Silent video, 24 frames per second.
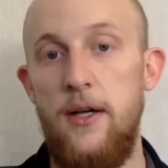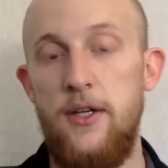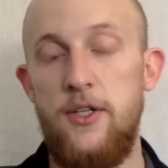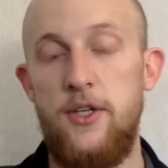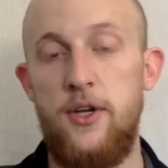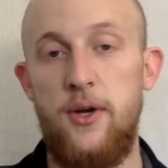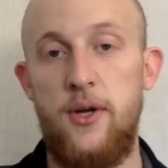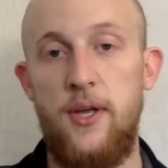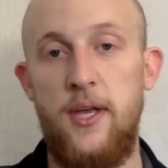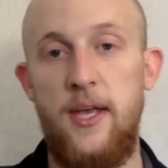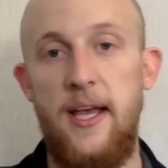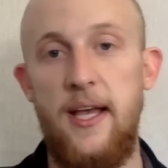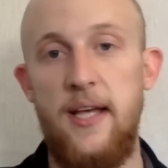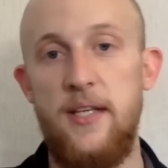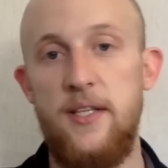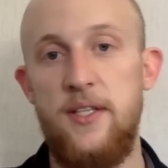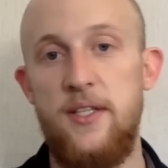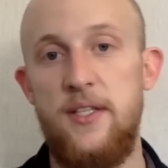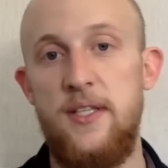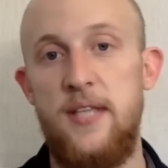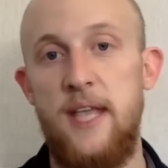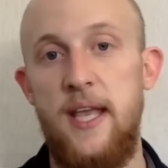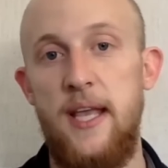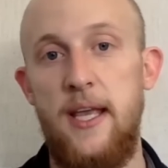Turkey
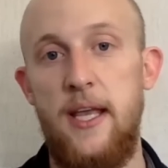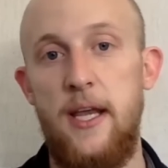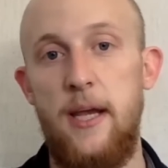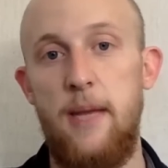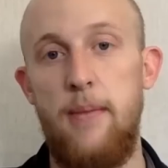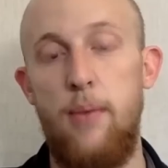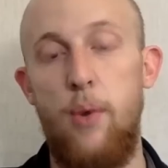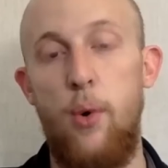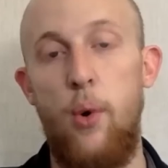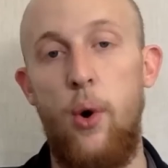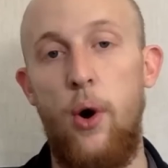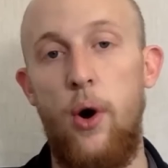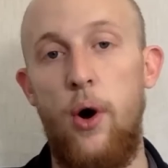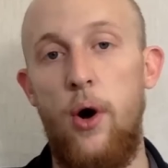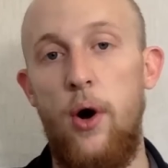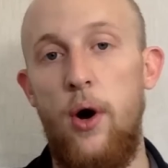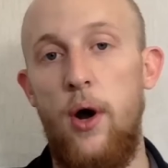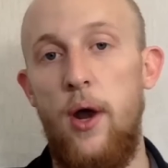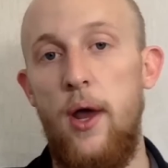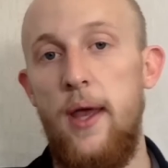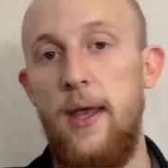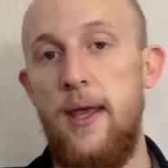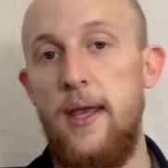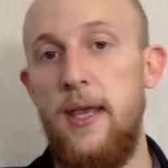has taken a
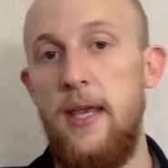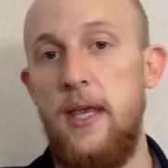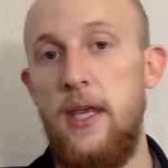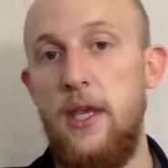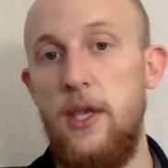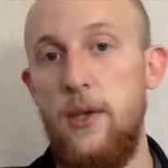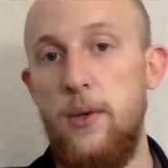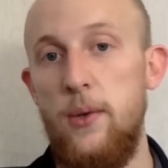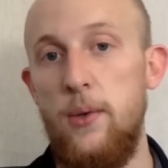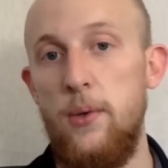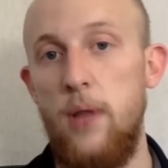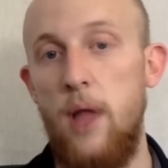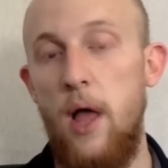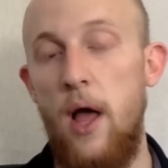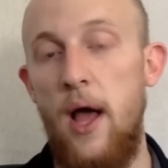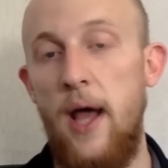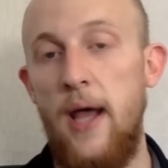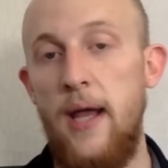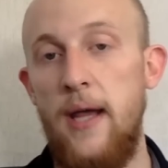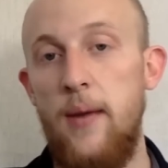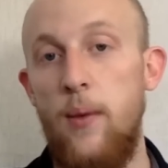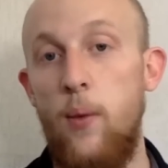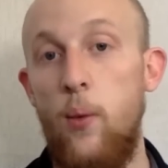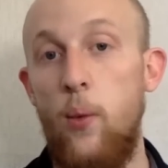more EU
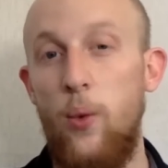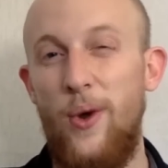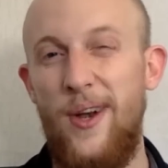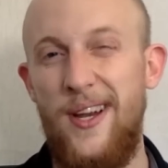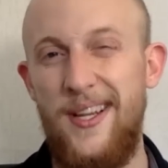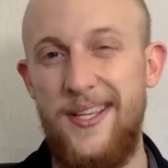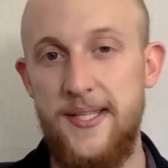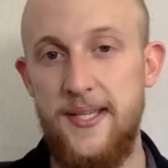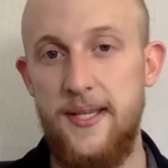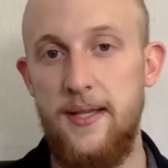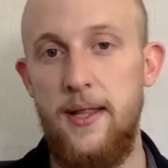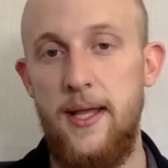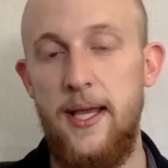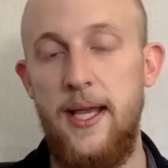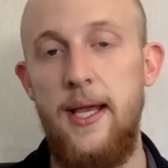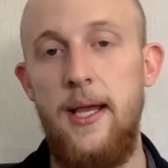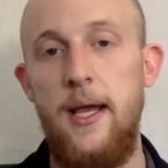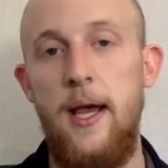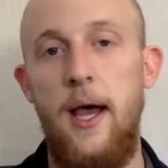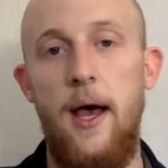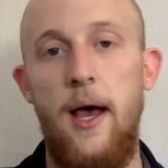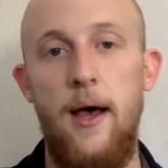line recently.